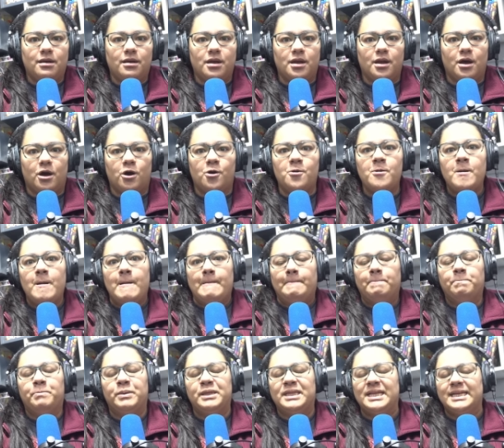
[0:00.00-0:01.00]
You know,
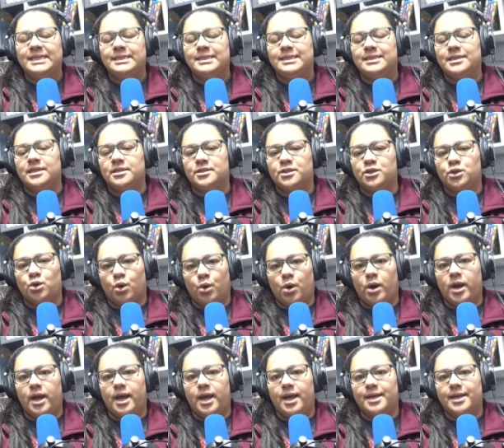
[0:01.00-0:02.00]
but this
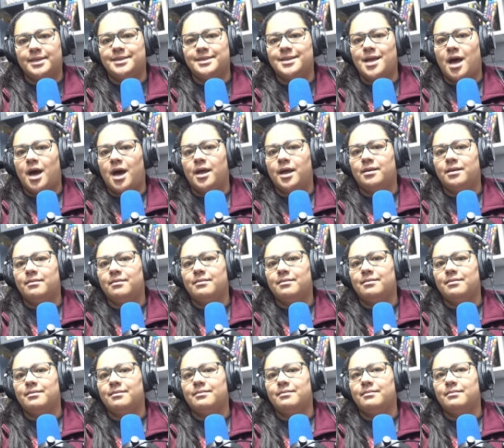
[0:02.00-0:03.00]
story is not
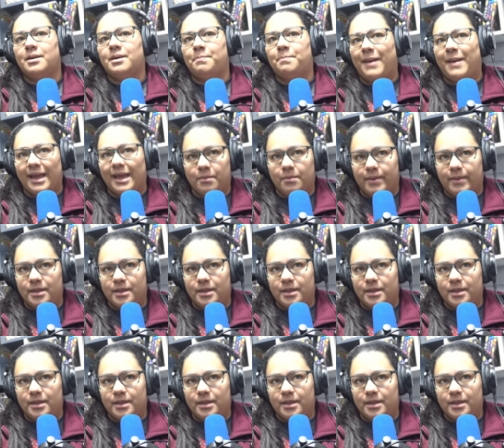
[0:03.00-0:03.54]
a Batman